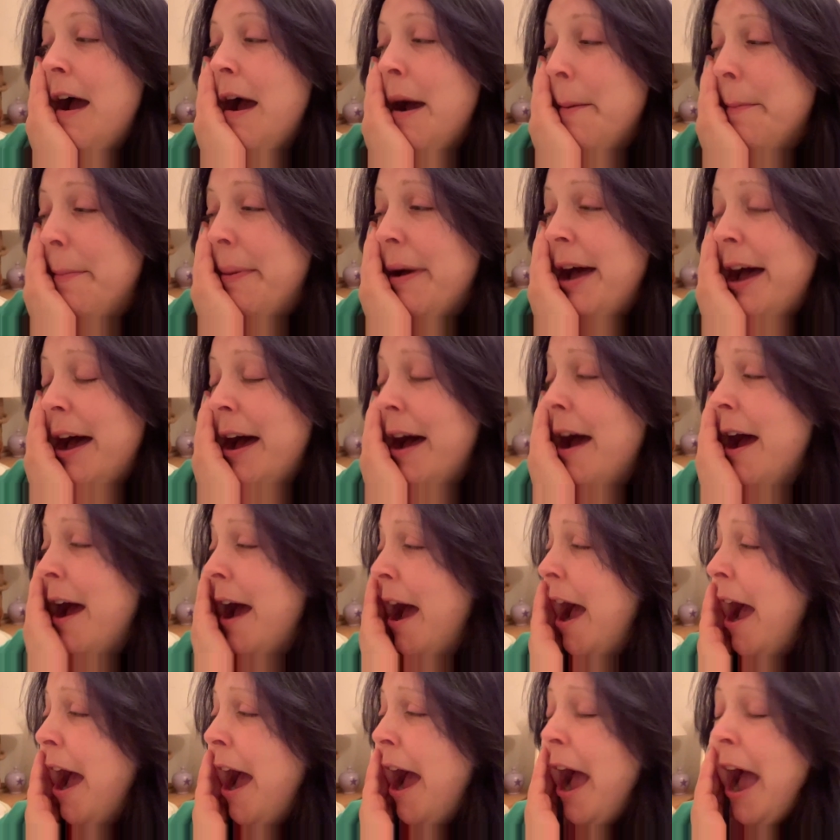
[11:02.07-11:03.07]
but
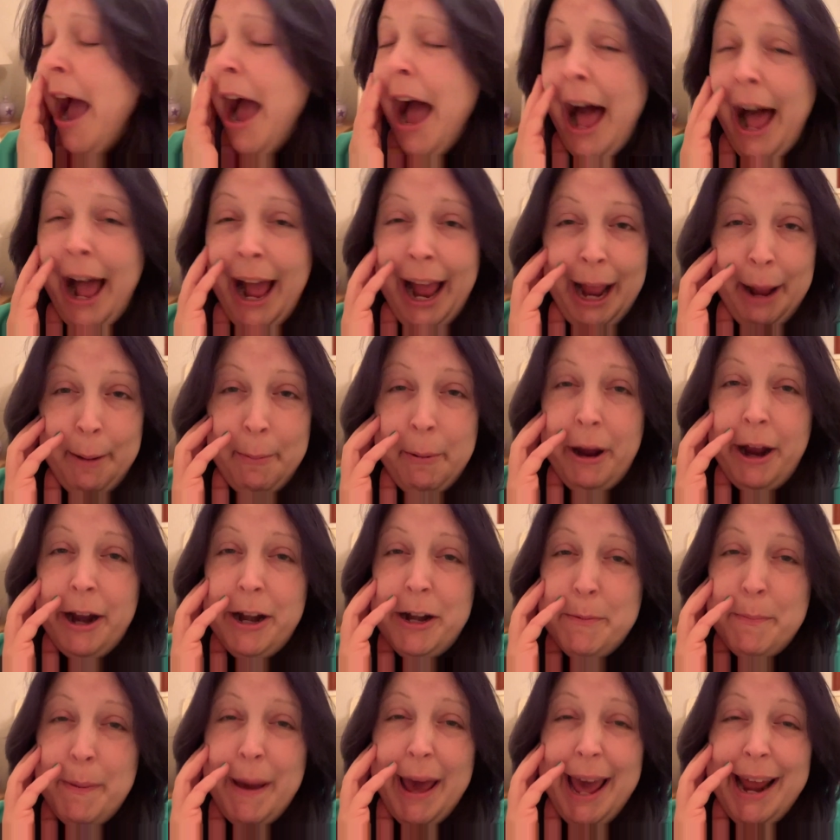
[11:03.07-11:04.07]
I am going
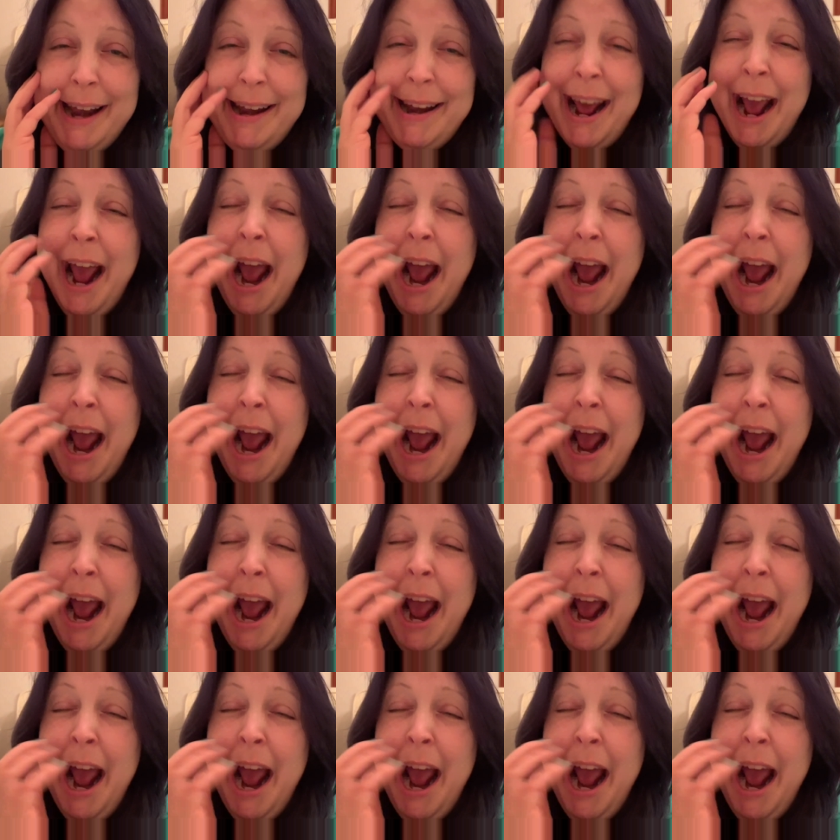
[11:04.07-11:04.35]
to bed.